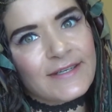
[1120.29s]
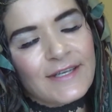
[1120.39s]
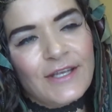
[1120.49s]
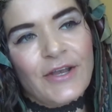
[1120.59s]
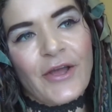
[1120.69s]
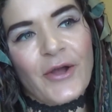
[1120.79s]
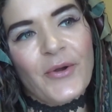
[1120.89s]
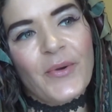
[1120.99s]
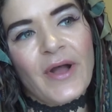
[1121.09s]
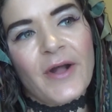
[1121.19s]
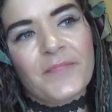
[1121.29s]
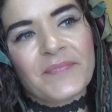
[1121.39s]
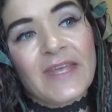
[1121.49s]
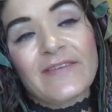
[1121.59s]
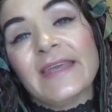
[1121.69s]
You know,
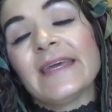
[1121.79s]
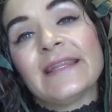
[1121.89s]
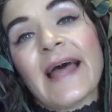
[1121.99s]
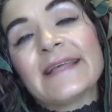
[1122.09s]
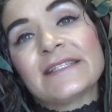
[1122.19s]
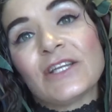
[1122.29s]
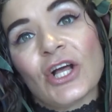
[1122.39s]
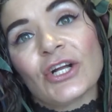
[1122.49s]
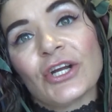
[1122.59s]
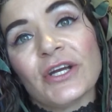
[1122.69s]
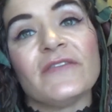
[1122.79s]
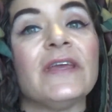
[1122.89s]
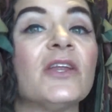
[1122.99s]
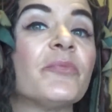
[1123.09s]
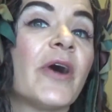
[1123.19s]
if he had lasted longer, if
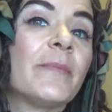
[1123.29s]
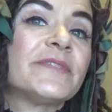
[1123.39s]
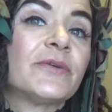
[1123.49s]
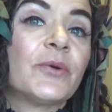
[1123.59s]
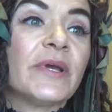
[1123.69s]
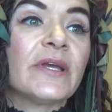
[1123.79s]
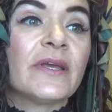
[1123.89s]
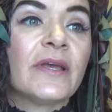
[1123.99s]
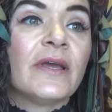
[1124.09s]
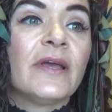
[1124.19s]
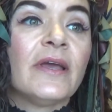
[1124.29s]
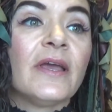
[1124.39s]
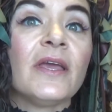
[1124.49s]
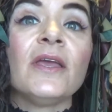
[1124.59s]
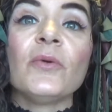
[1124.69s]
he didn't pop so quick,
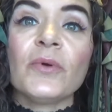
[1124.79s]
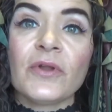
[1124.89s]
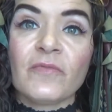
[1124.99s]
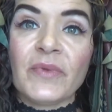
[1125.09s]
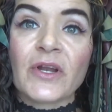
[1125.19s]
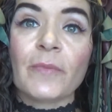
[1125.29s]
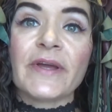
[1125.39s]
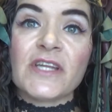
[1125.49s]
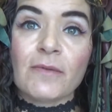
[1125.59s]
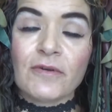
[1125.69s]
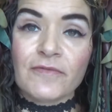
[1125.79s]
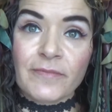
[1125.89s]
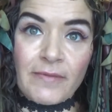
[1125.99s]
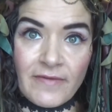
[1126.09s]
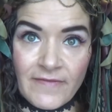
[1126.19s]
he would have been on my table for
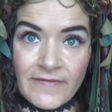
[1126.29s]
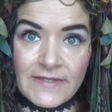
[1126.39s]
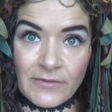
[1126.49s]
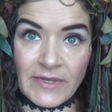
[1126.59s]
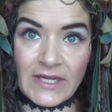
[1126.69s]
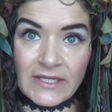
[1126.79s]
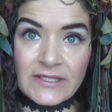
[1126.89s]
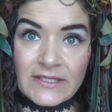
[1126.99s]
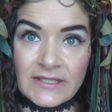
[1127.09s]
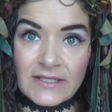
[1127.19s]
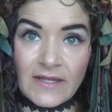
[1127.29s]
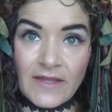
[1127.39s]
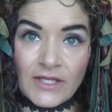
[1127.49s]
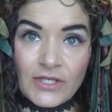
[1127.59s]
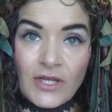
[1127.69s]
maybe 50 minutes. And
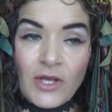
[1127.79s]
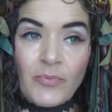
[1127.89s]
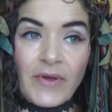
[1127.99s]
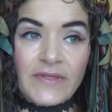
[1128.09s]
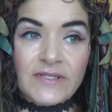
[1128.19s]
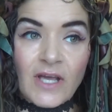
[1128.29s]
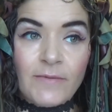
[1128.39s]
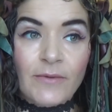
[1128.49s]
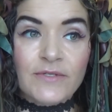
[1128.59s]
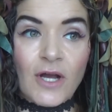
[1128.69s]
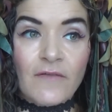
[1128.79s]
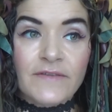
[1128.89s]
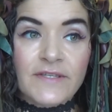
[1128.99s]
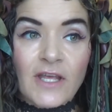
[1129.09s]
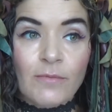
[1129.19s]
then by the time he was off
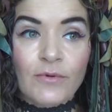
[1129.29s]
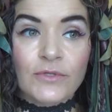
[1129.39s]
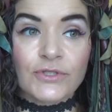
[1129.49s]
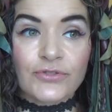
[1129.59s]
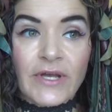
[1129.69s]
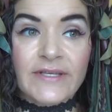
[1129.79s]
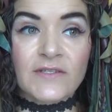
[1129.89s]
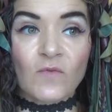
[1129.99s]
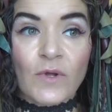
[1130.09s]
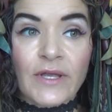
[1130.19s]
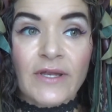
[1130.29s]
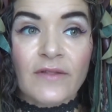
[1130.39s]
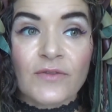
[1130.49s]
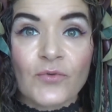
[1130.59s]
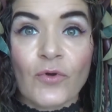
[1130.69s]
the table and dressed and walking
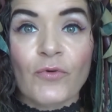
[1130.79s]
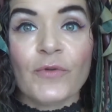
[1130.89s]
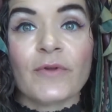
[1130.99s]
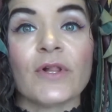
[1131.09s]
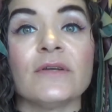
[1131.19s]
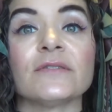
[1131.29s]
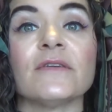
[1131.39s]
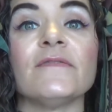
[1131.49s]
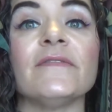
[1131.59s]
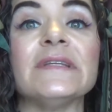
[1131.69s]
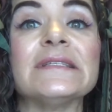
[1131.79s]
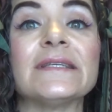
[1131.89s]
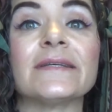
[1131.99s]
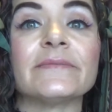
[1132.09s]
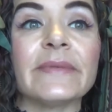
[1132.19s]
out the door, would have been closer to
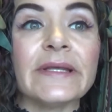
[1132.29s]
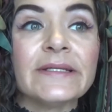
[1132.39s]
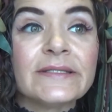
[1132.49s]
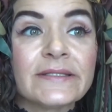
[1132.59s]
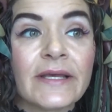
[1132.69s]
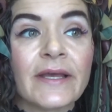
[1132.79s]
56 minutes.